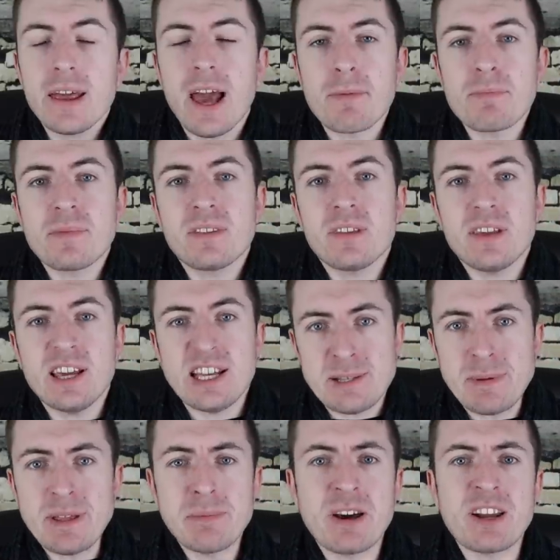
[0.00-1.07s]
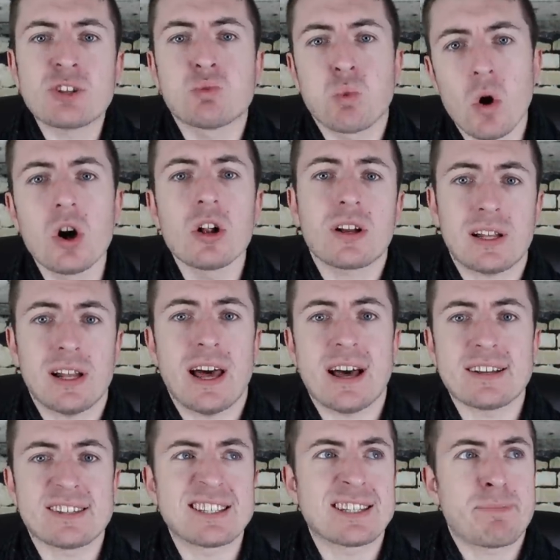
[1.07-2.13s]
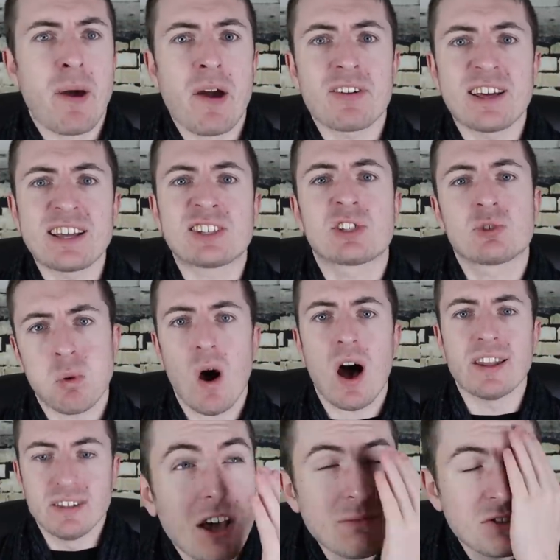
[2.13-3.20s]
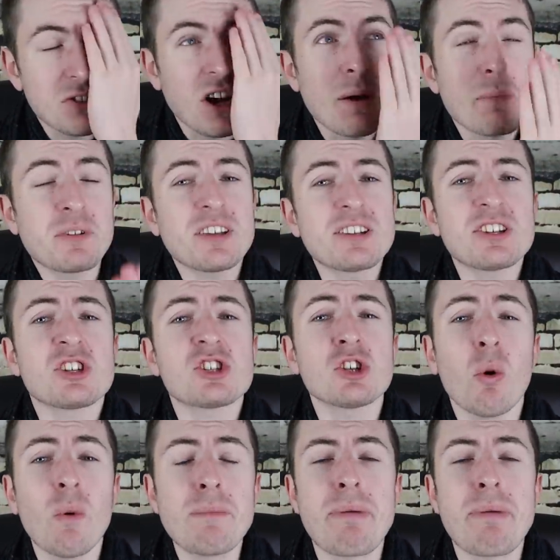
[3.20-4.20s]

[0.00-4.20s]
Yeah, he's been about as world class as a paralyzed swan. I'm sorry, but this is so